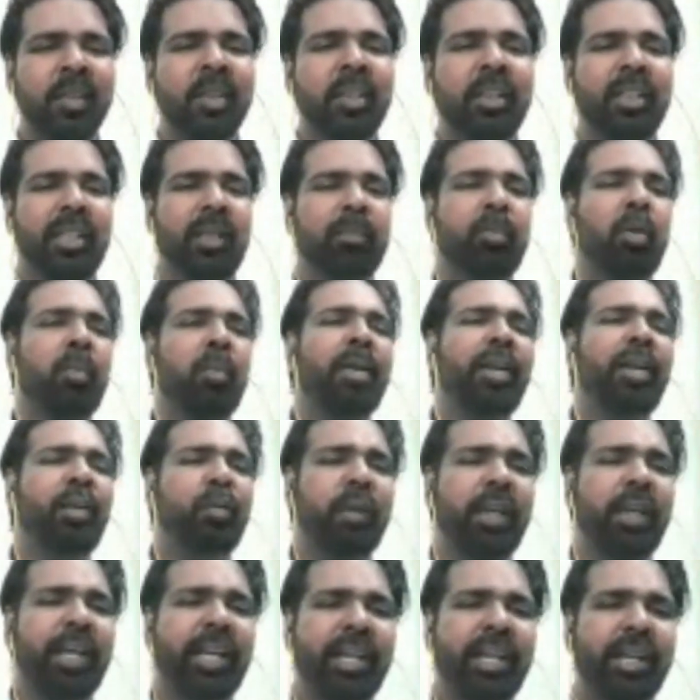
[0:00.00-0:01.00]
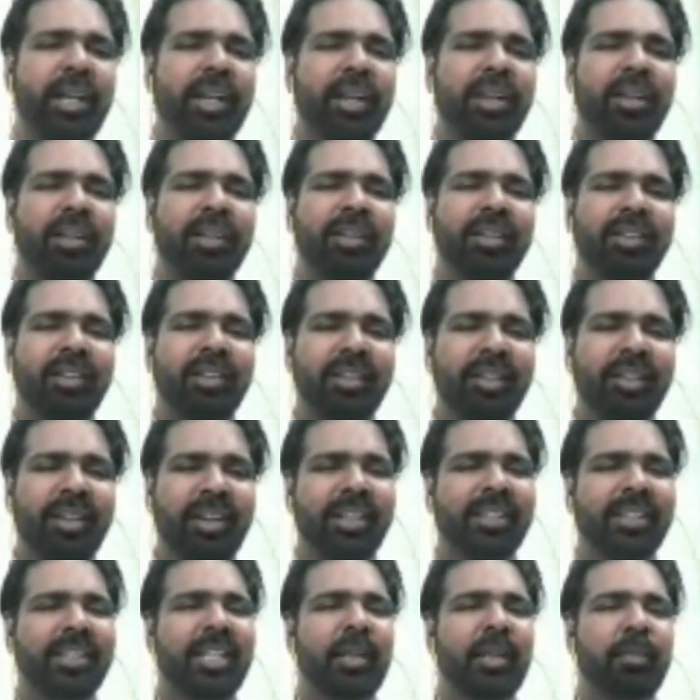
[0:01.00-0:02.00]
The moment we hear
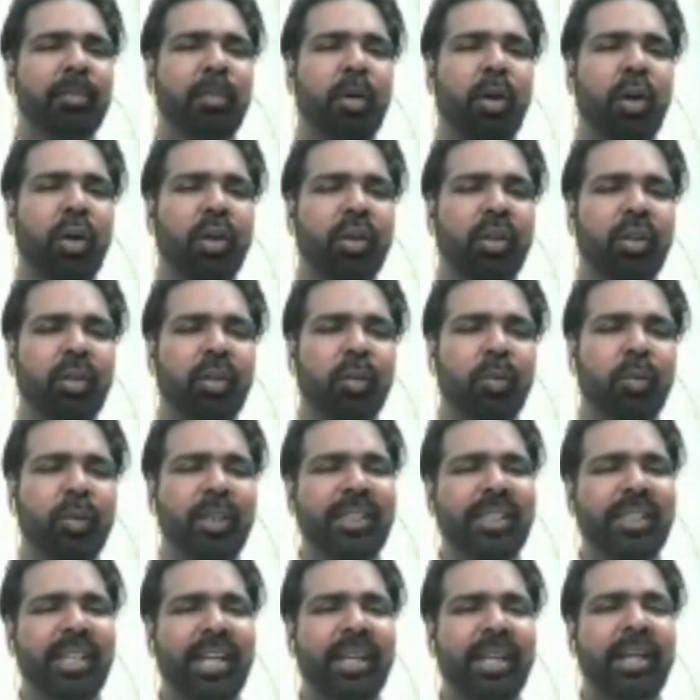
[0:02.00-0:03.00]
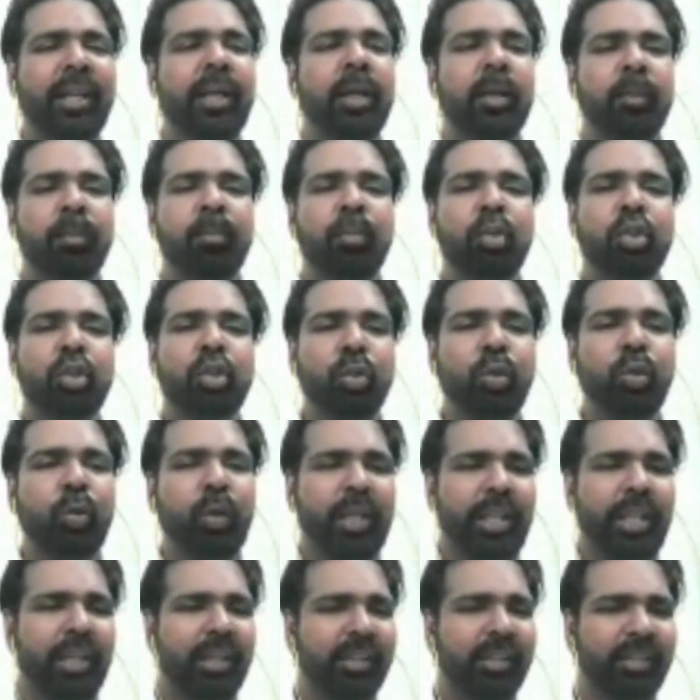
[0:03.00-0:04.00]
Ruskin Bond, we say
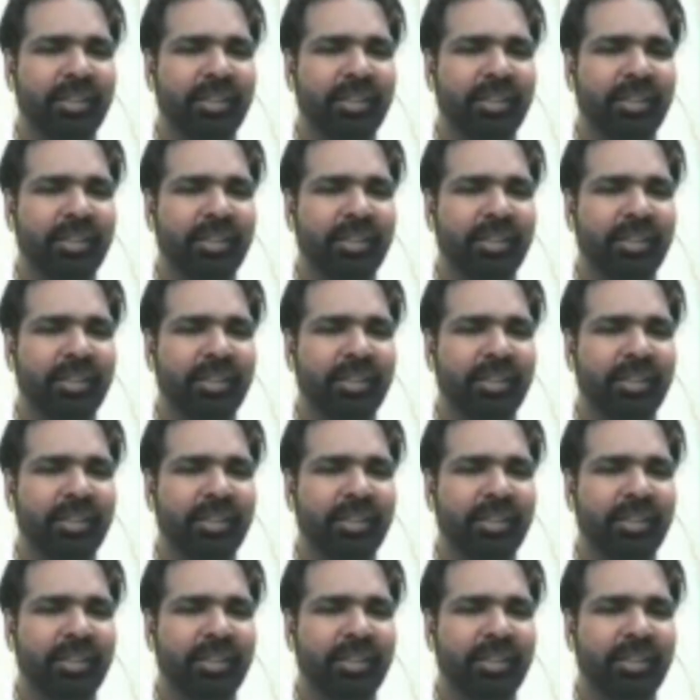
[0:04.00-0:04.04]
Mussoorie.